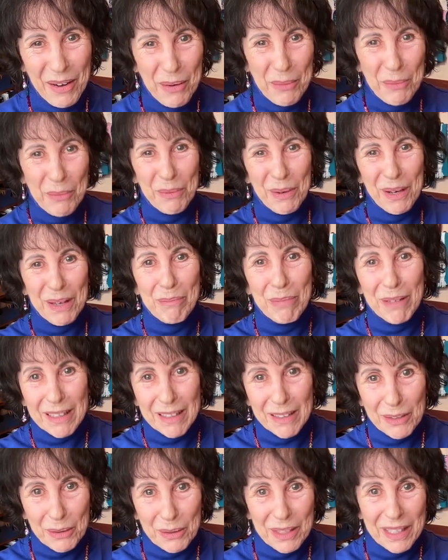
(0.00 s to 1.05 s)
One
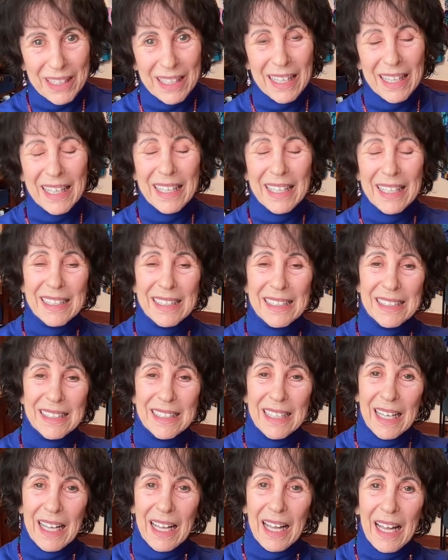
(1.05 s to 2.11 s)
big learning
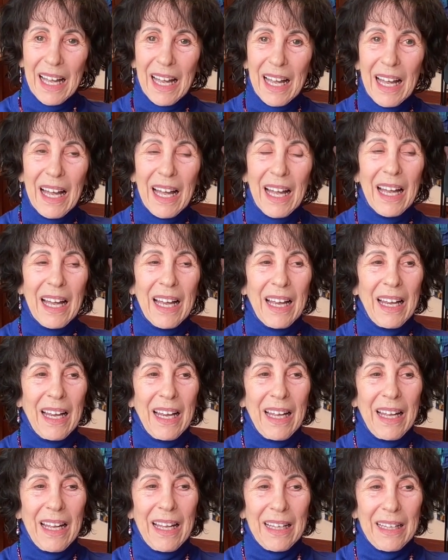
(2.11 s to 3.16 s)
is
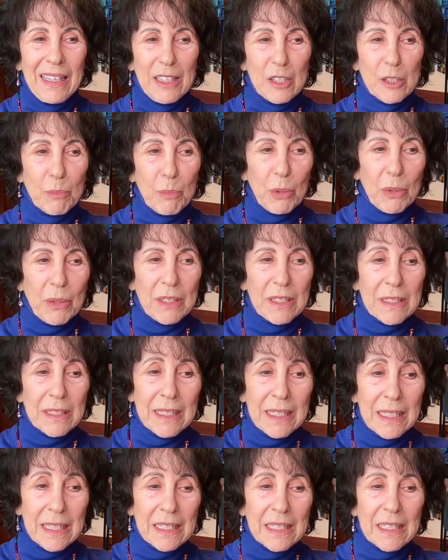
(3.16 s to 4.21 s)
this
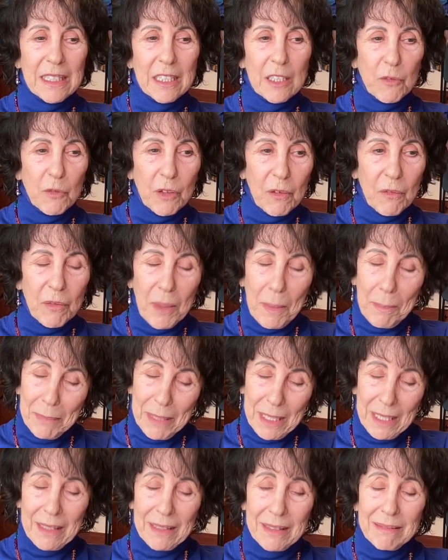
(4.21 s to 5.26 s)
person is different from
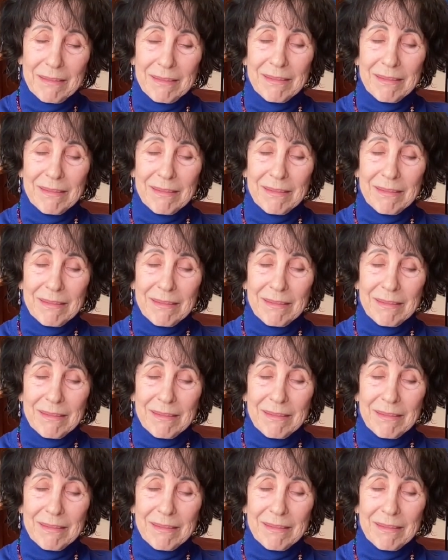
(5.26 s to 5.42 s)
me.